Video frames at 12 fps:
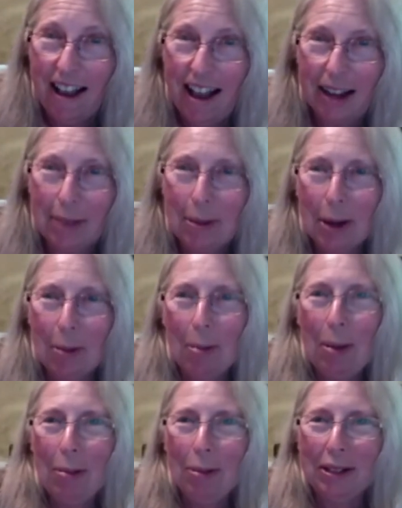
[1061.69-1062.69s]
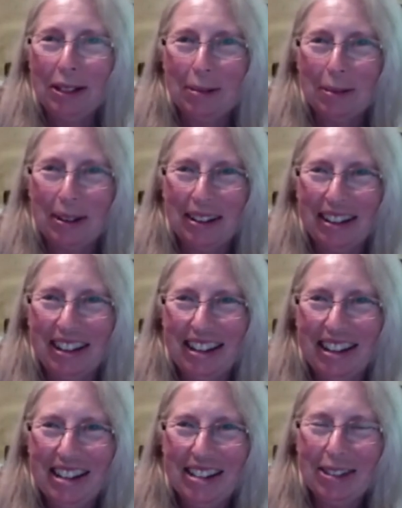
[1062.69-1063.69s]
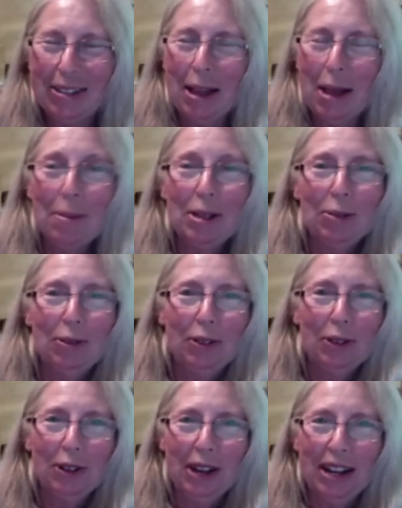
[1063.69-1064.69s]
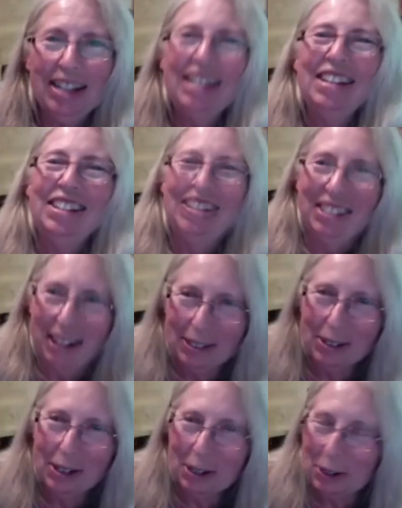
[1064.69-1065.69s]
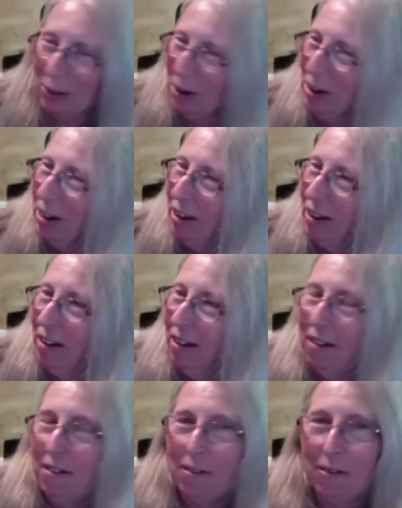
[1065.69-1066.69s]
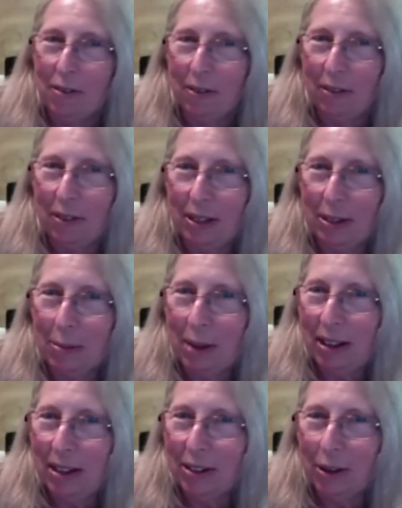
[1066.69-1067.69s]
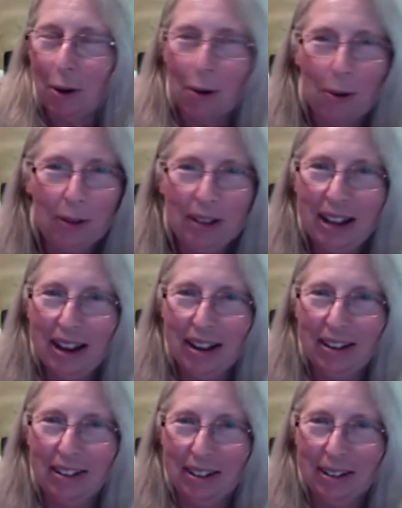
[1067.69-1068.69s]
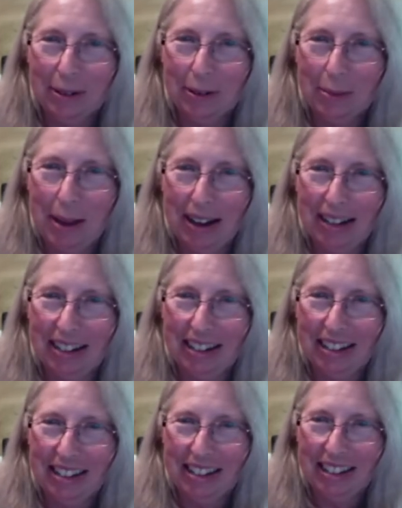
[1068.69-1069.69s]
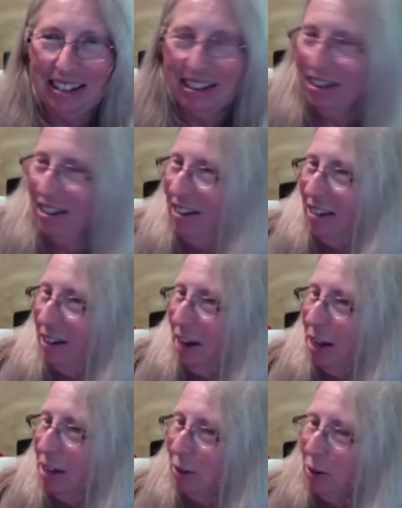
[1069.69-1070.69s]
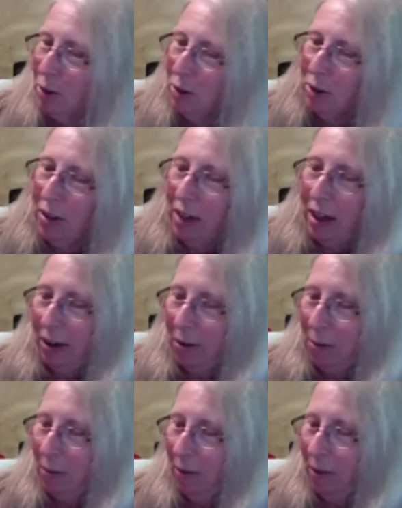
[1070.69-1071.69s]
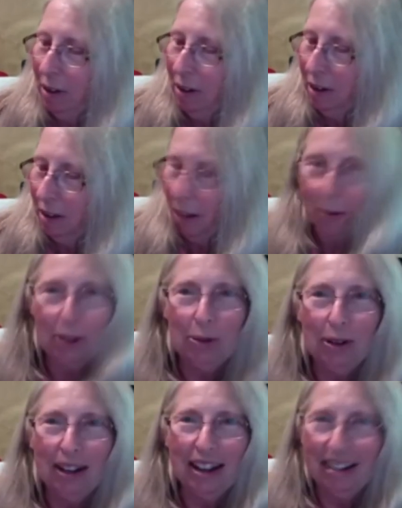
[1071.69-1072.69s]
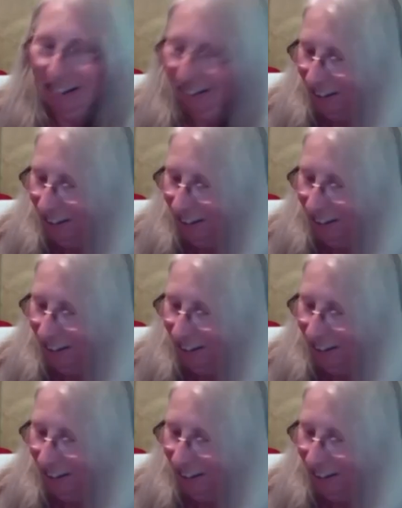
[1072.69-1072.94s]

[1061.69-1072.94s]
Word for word: I can pick up a paperclip. So that means we've created an electric current that's made this whole nail into a magnet. Ta-da, so you can try that at home. I'm gonna do it again.